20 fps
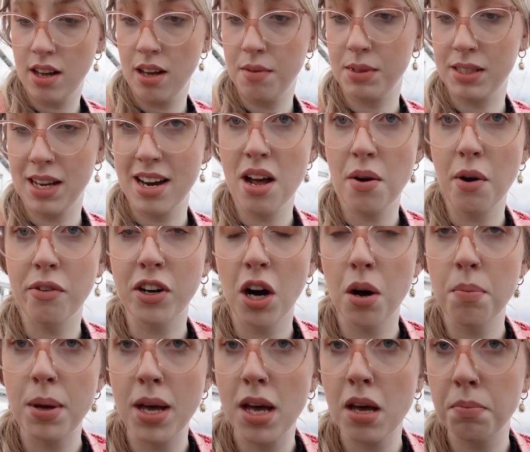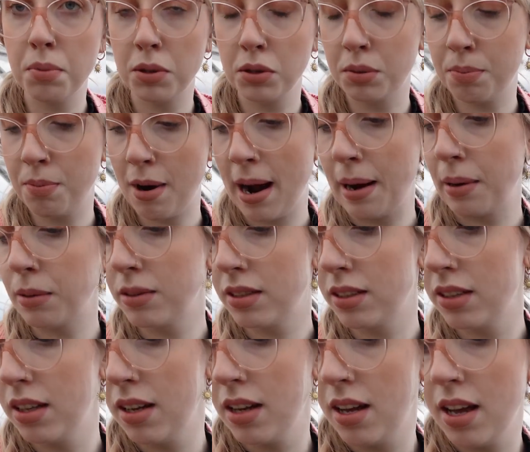because I know I've got a purple sprout,
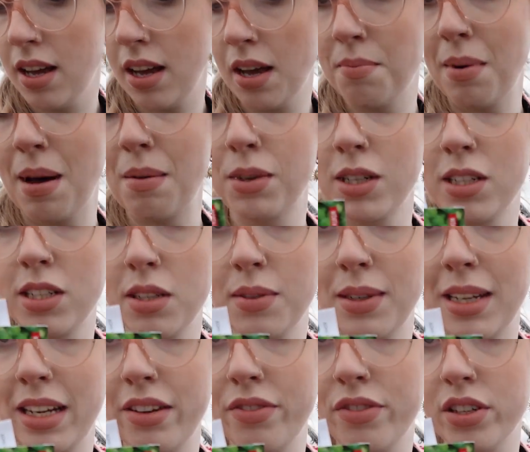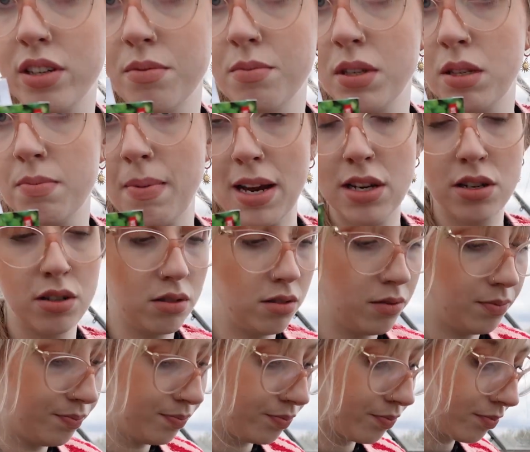but I'm going to do Evesham Special.
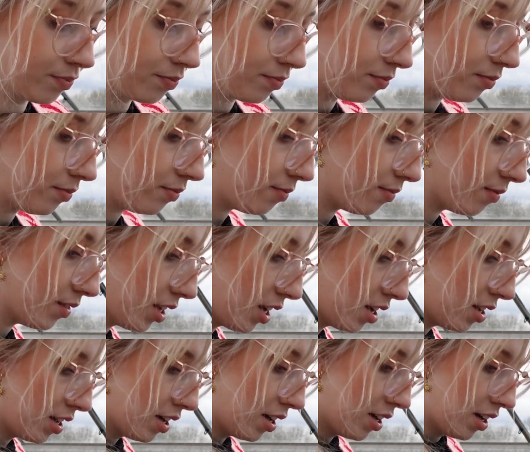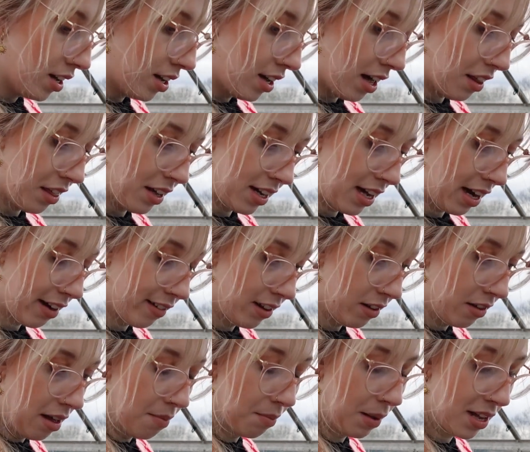I think I
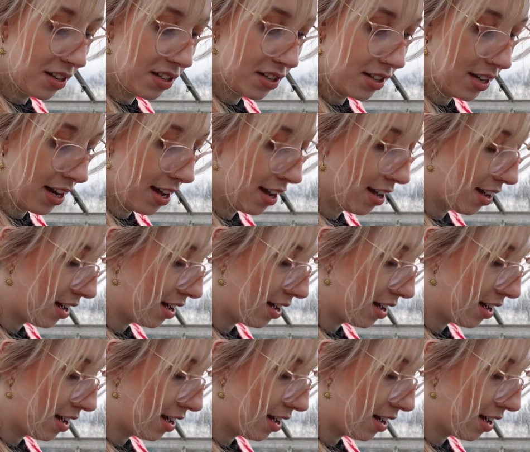grew them last year,